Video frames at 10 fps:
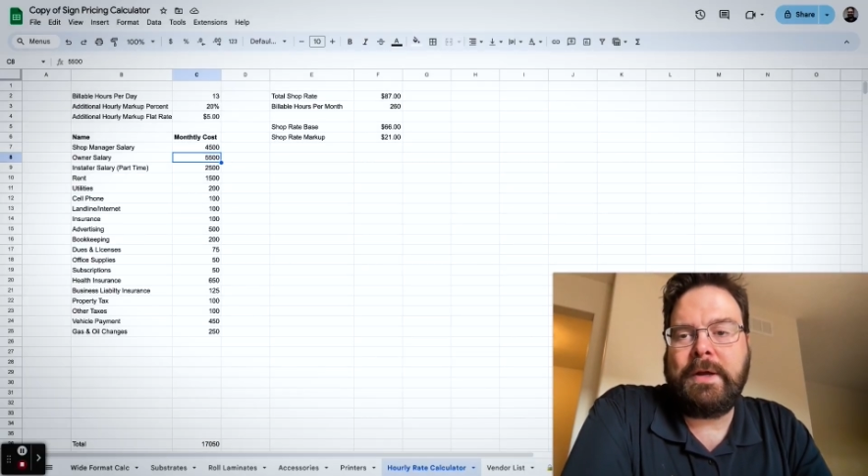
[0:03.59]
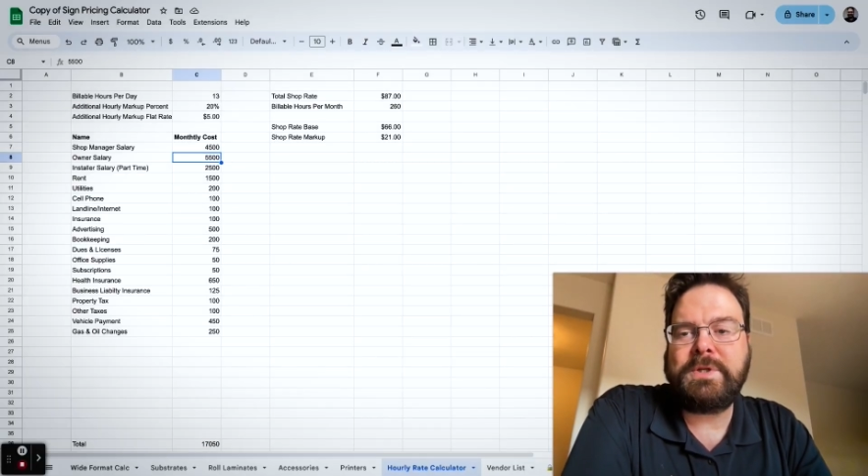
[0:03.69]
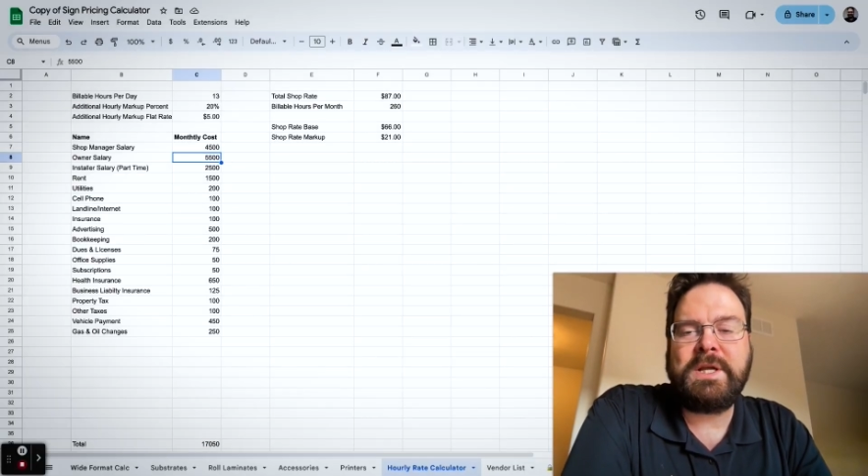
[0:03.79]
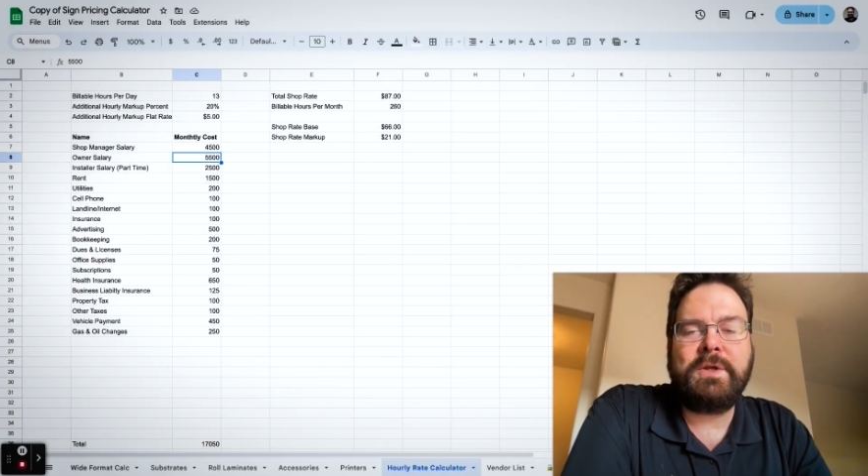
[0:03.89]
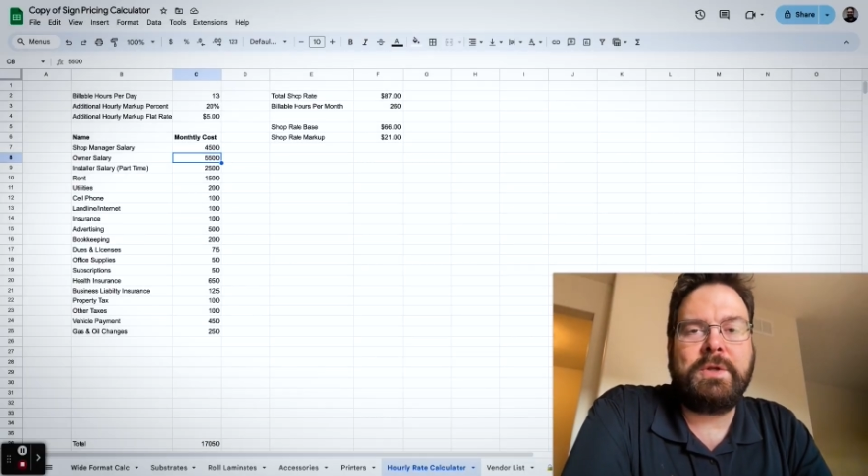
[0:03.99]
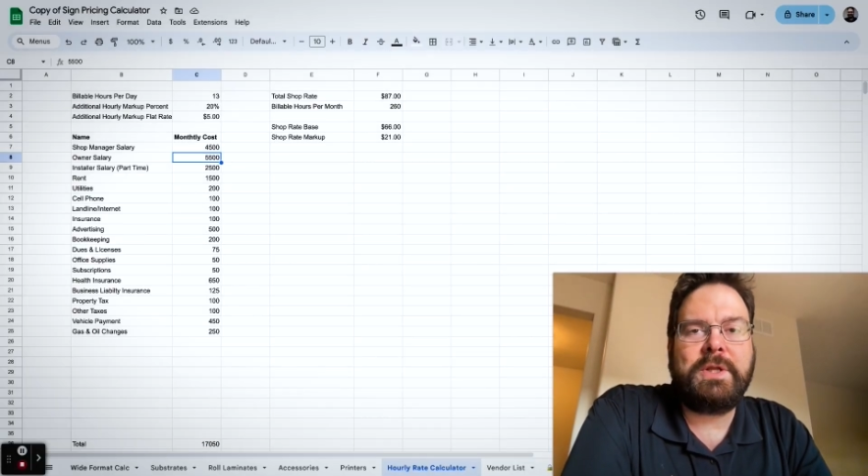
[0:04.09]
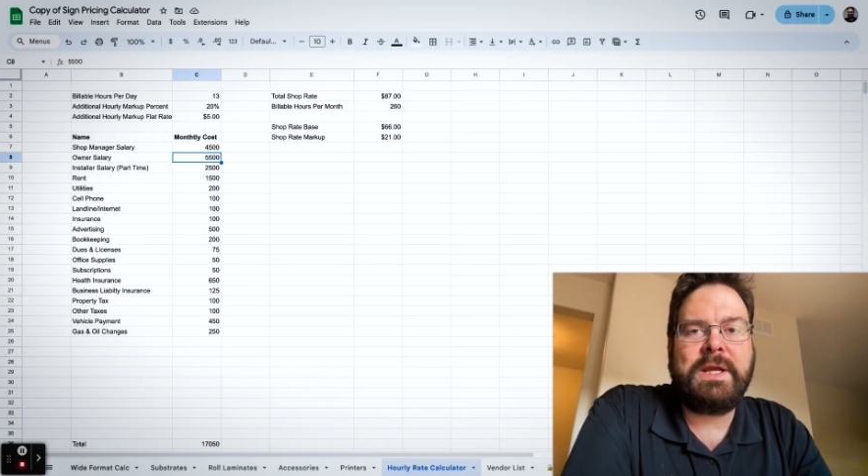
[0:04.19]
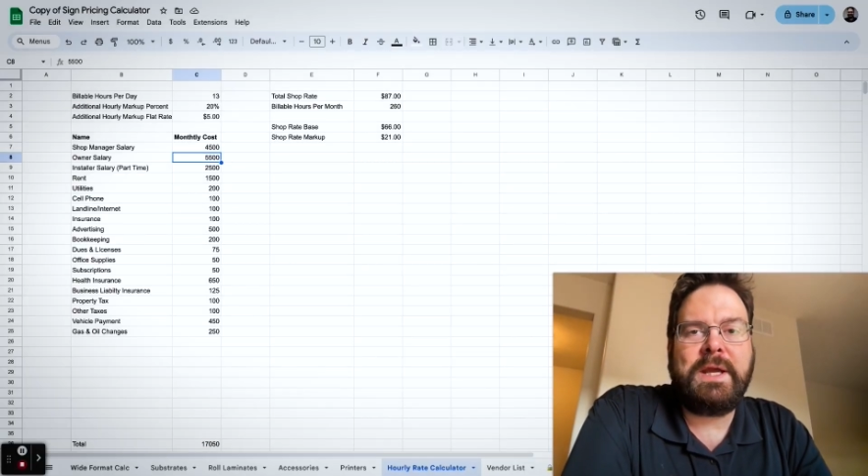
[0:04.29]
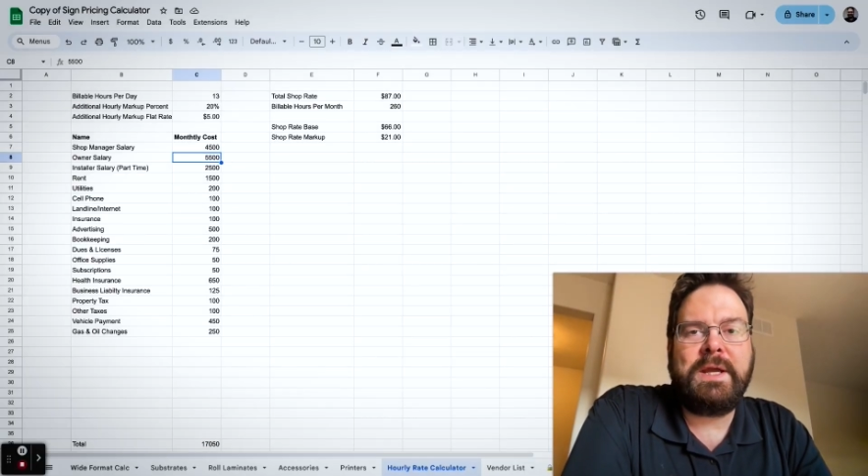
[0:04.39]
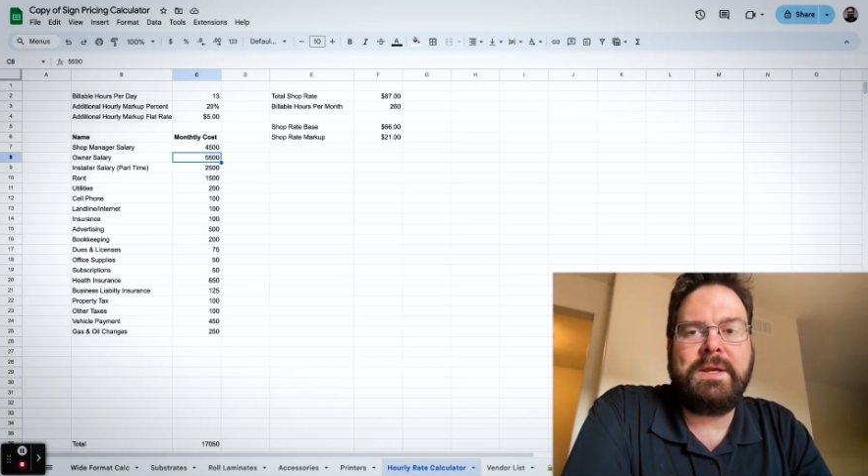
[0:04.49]
particularly
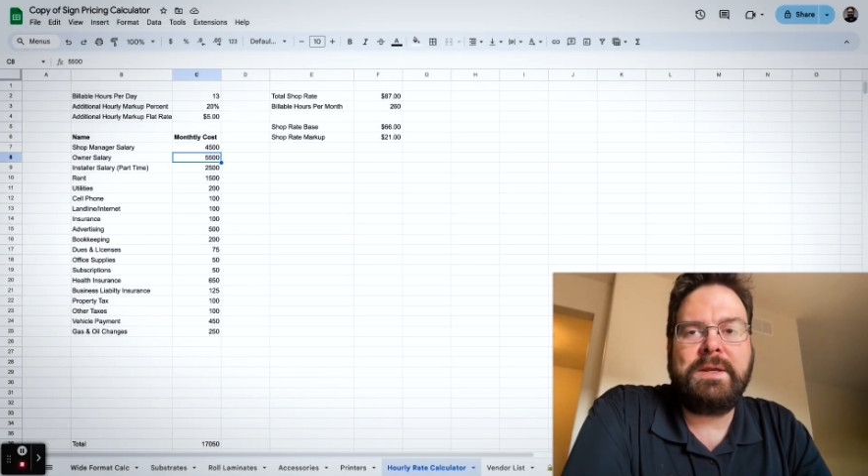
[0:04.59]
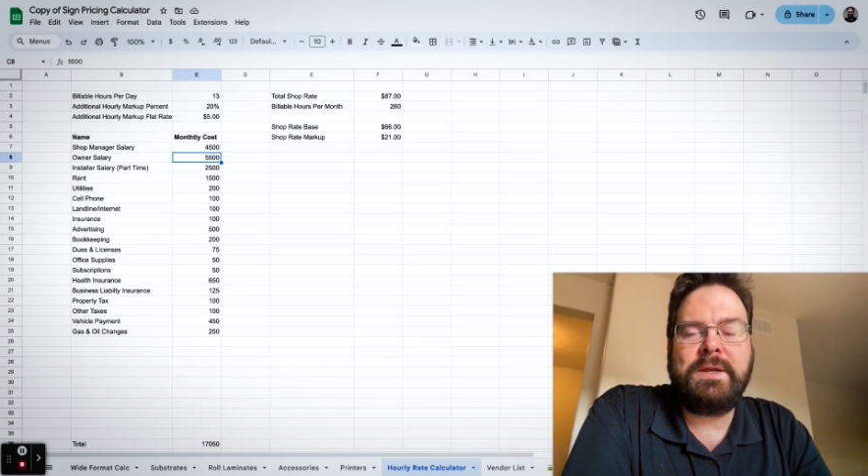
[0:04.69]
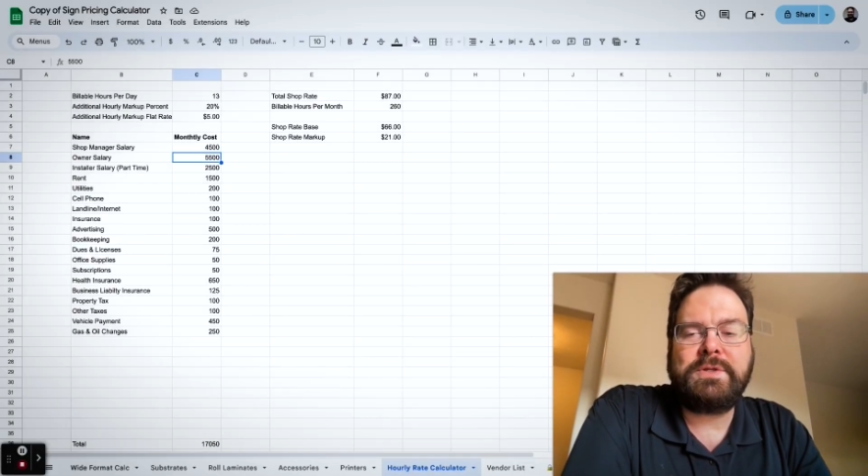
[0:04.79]
in